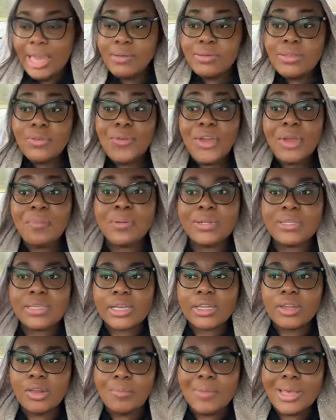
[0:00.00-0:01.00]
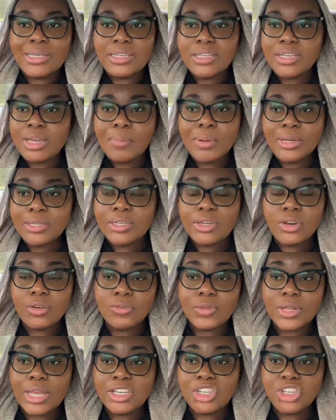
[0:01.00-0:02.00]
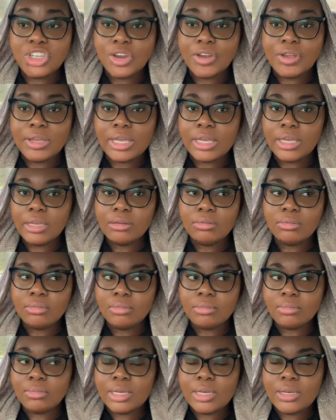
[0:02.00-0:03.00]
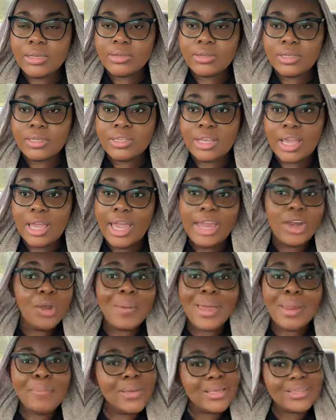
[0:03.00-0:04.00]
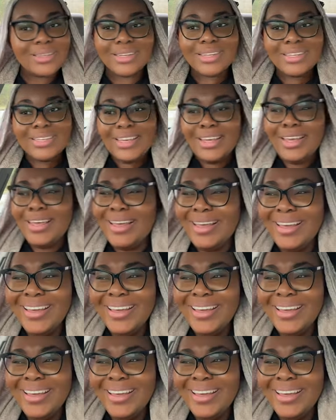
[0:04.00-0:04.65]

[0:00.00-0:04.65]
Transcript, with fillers: And it was a very particular message. I personally don't feel like sharing it because it ain't nobody's business.